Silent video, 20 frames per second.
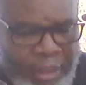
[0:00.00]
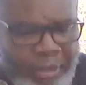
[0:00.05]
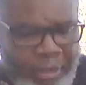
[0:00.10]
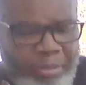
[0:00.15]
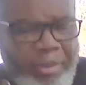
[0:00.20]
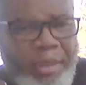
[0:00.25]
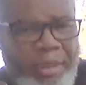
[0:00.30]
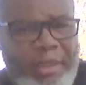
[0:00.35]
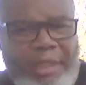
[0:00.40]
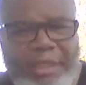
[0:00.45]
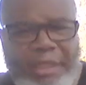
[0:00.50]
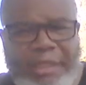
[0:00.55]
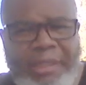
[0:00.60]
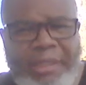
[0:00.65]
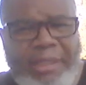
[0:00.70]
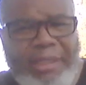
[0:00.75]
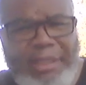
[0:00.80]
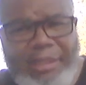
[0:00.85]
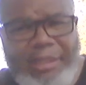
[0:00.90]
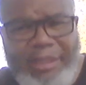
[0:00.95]
But it is a
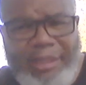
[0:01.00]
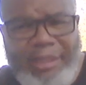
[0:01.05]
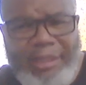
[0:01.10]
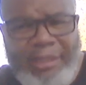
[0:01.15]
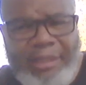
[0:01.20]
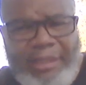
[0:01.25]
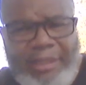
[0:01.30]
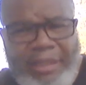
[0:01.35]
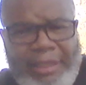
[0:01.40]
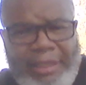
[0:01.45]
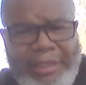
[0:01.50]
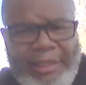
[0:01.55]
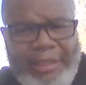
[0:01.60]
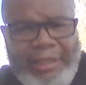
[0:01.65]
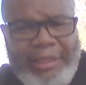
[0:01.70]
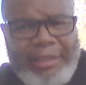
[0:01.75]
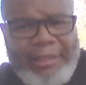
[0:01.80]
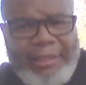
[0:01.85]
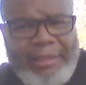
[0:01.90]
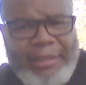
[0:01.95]
good,
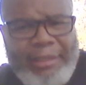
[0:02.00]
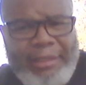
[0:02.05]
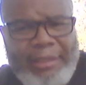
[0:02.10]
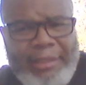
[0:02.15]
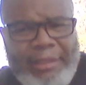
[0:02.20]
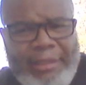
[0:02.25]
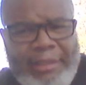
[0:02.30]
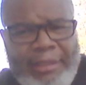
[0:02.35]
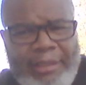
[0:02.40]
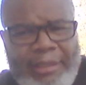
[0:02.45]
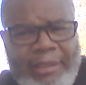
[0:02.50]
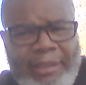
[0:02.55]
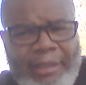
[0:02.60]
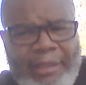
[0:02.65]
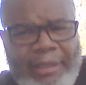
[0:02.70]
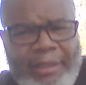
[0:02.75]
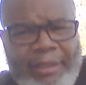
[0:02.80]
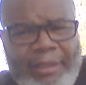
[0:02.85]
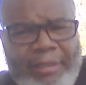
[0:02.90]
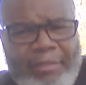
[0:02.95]
clean
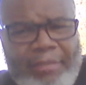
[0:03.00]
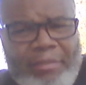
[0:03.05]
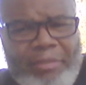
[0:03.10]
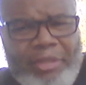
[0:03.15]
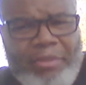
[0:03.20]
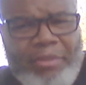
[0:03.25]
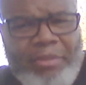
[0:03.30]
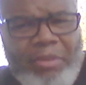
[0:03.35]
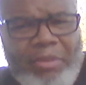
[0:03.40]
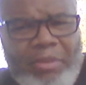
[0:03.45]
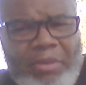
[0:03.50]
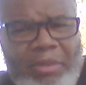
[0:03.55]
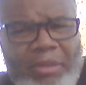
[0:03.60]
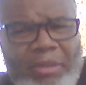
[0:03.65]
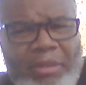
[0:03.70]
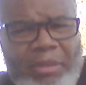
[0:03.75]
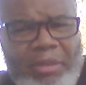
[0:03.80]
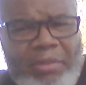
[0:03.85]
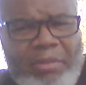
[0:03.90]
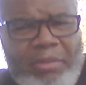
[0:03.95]
smoke on
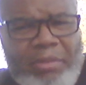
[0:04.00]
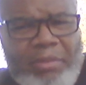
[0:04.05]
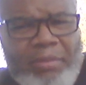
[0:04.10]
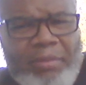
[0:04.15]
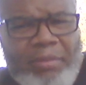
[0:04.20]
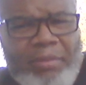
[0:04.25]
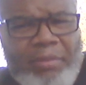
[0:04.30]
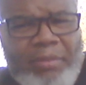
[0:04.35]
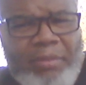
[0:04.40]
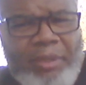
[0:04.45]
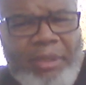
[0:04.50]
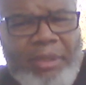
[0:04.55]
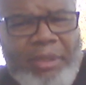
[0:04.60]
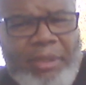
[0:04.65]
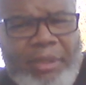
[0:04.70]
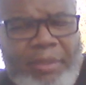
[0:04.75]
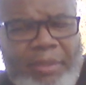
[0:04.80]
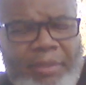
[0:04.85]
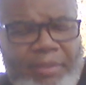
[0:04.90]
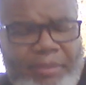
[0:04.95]
this one.
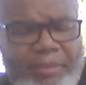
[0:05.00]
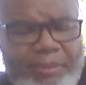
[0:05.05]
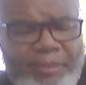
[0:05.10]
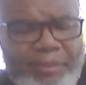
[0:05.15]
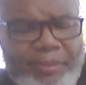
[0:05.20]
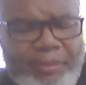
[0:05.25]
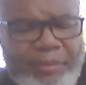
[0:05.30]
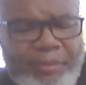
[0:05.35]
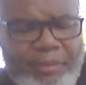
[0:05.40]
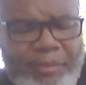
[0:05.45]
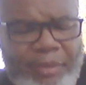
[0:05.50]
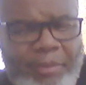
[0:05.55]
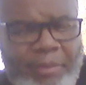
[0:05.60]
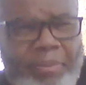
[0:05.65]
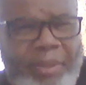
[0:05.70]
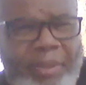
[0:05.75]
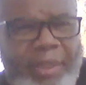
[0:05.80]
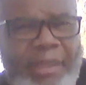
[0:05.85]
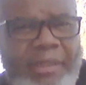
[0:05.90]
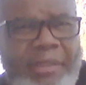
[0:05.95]
The
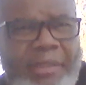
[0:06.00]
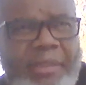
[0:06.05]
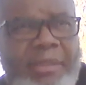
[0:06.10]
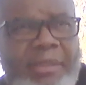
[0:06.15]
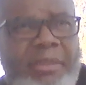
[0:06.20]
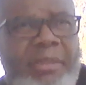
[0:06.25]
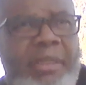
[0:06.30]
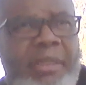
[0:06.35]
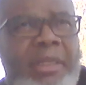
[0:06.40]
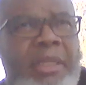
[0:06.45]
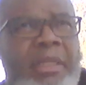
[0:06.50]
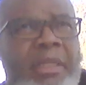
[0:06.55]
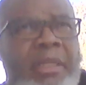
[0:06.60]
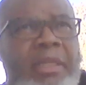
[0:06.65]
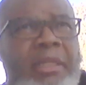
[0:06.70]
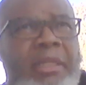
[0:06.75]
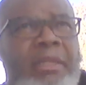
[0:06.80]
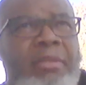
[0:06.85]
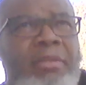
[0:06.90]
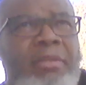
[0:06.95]
pace is
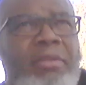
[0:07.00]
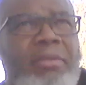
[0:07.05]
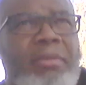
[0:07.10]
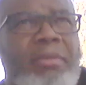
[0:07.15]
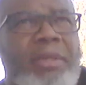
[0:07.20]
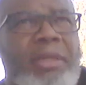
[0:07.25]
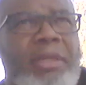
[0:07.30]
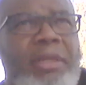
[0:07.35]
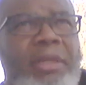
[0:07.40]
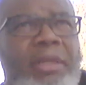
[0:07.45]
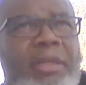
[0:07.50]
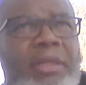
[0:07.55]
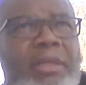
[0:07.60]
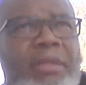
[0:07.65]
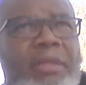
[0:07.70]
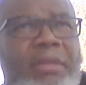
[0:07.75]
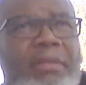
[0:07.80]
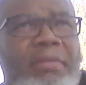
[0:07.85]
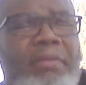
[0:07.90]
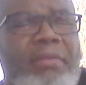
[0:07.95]
3,
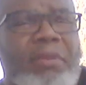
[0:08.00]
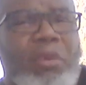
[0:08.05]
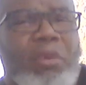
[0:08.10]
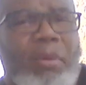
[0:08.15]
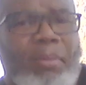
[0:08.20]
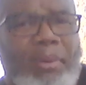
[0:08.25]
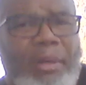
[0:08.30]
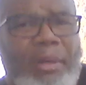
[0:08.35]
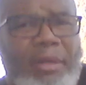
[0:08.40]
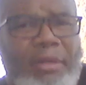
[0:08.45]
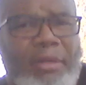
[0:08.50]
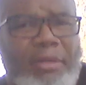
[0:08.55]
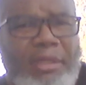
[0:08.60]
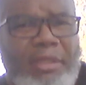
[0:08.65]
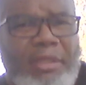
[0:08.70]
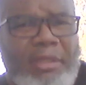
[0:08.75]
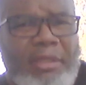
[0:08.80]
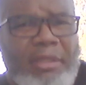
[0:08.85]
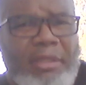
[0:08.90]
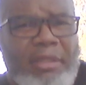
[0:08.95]
4 puffs
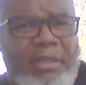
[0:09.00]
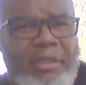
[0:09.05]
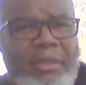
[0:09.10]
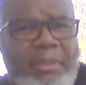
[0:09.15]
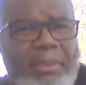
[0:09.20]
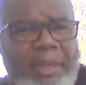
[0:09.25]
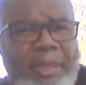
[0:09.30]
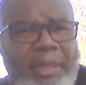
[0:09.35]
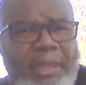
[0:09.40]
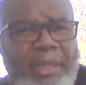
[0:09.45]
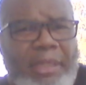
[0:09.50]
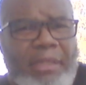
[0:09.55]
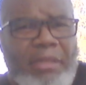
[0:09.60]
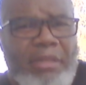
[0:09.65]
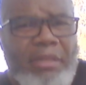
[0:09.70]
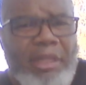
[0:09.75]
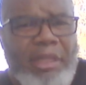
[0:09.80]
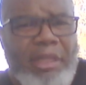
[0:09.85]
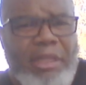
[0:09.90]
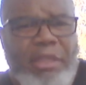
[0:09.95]
on the pace
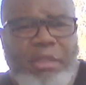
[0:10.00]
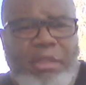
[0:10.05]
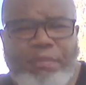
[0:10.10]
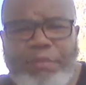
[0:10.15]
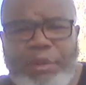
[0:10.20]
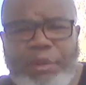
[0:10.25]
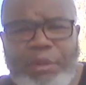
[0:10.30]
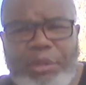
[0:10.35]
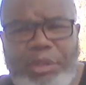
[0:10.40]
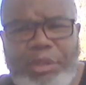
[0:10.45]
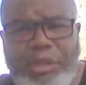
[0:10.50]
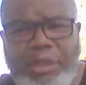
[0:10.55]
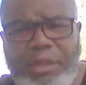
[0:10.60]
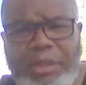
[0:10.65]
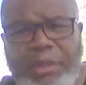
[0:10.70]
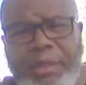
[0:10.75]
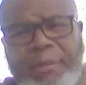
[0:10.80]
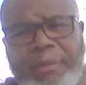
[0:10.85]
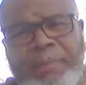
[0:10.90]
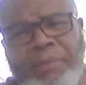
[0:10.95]
in this first
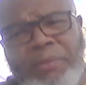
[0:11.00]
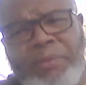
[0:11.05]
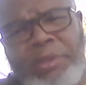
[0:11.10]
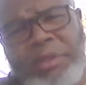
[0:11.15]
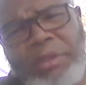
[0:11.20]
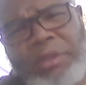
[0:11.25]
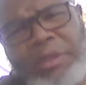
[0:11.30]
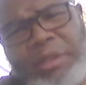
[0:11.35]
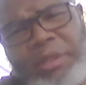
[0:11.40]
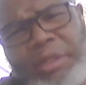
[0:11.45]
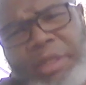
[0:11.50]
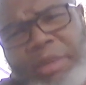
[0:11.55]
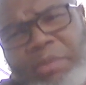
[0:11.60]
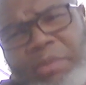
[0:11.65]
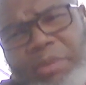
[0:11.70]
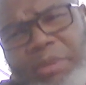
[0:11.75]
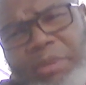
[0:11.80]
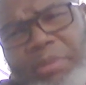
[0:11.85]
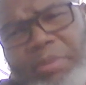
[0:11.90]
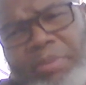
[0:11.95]
third, and
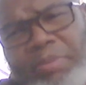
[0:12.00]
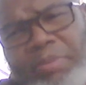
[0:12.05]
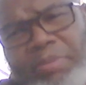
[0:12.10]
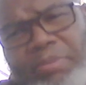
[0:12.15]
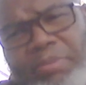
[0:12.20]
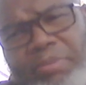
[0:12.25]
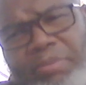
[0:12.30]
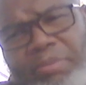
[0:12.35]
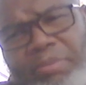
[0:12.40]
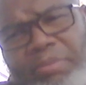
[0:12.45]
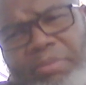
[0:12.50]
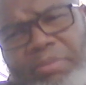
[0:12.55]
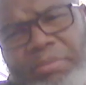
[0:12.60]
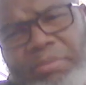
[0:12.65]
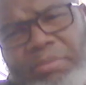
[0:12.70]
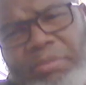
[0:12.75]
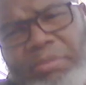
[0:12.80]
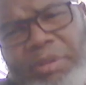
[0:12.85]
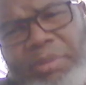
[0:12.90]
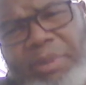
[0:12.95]

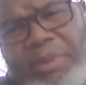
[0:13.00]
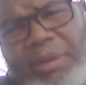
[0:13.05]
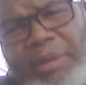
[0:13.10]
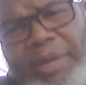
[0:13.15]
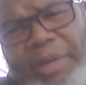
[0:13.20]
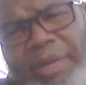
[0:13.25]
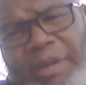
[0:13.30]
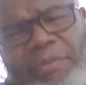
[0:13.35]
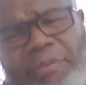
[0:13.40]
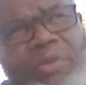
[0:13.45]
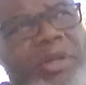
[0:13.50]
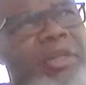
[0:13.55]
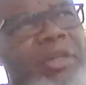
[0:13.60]
we're about halfway